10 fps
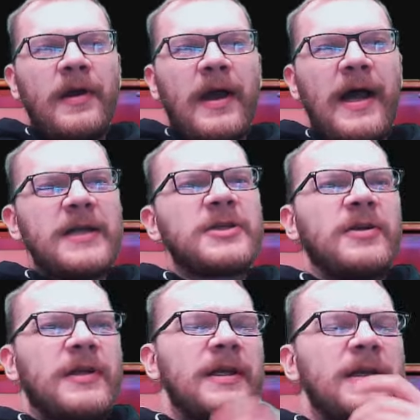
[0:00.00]

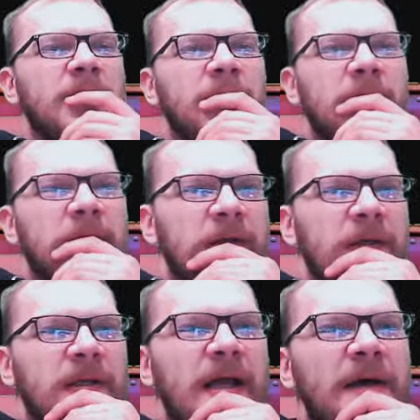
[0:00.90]
actually,
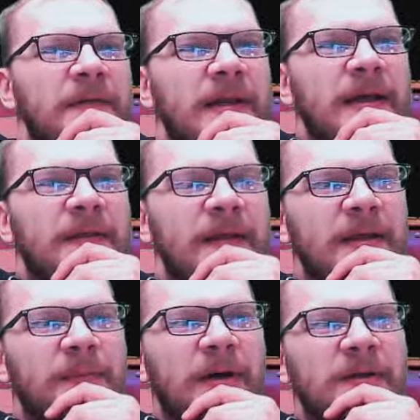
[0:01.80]
now that I think
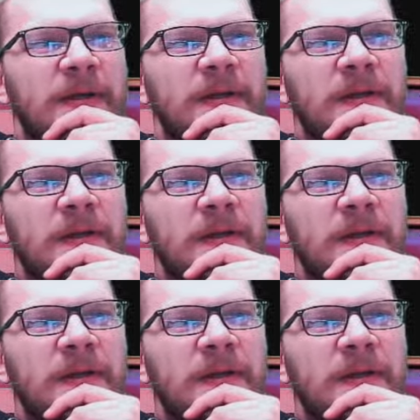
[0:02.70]
about it,